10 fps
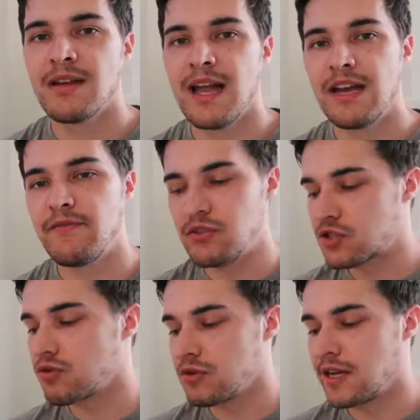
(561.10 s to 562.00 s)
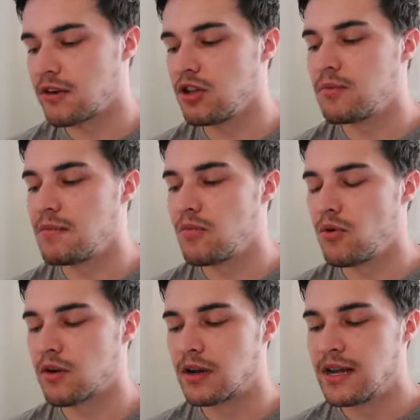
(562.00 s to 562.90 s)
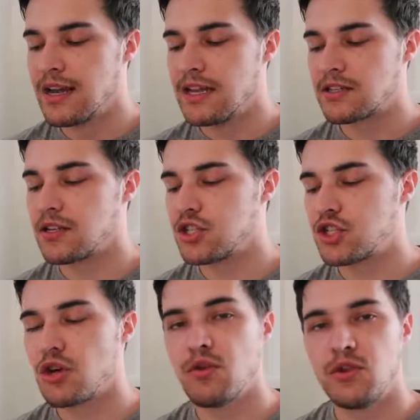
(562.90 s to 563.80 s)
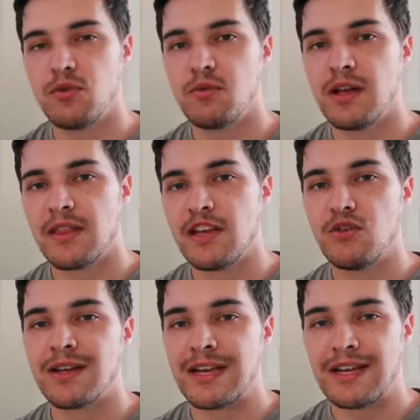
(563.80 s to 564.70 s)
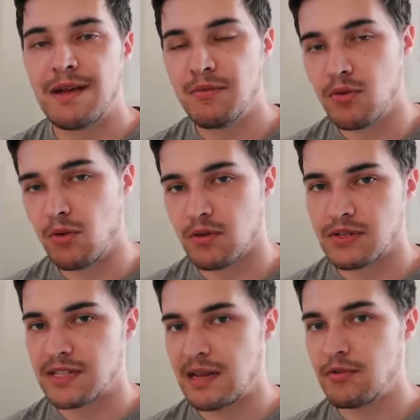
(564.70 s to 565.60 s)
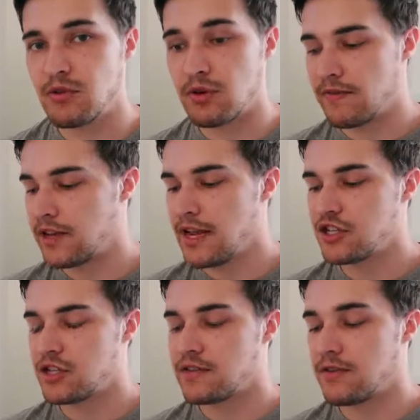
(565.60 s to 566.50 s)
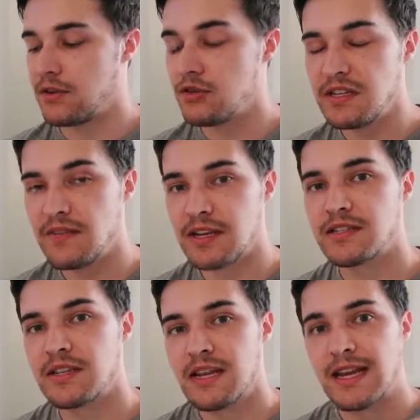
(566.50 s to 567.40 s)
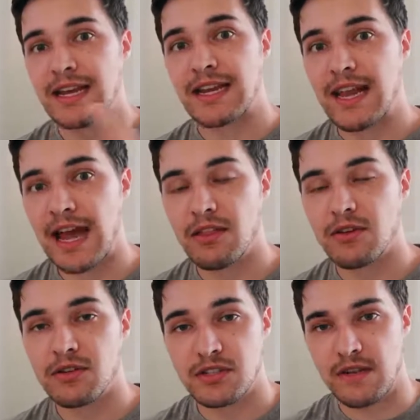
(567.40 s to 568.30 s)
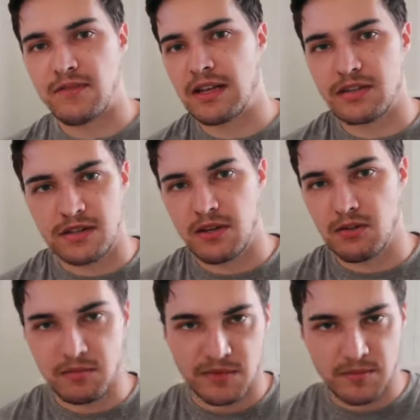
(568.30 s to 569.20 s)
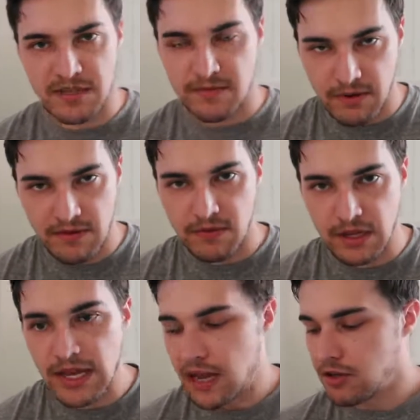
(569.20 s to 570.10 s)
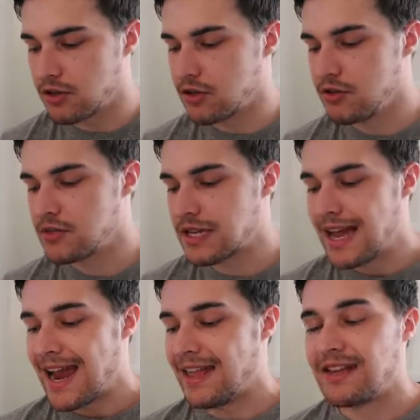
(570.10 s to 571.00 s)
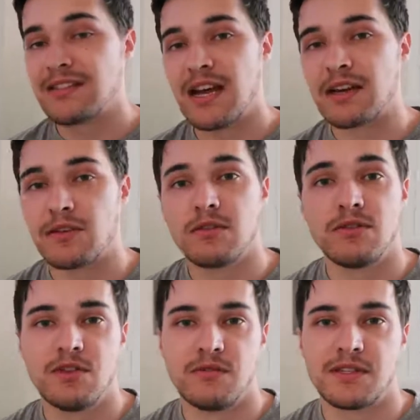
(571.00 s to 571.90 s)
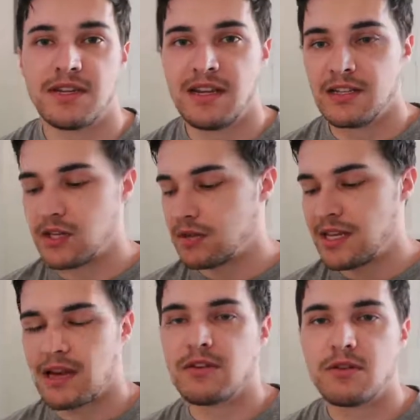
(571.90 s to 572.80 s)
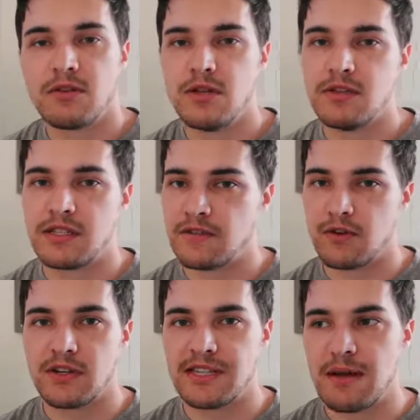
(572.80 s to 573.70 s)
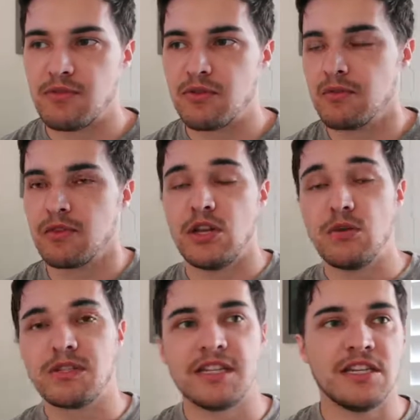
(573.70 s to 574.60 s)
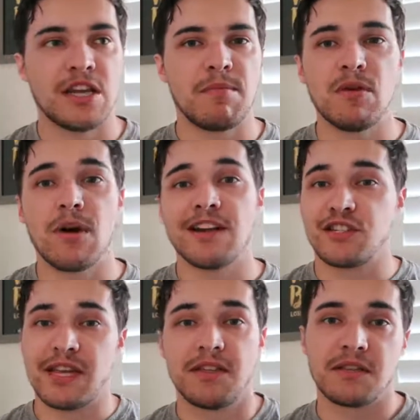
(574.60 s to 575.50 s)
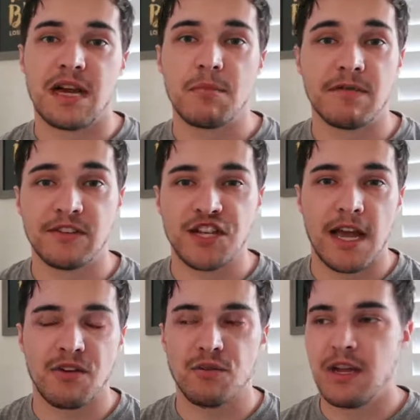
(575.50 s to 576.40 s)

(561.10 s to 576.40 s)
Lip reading: And if you scroll down a little bit more, it's gonna show you that you can enable or disable notifications for news events, calendar stuff that's specified for the calendar news, and then technical news. So technical news is, for example, USD JPY just hit the top of a channel.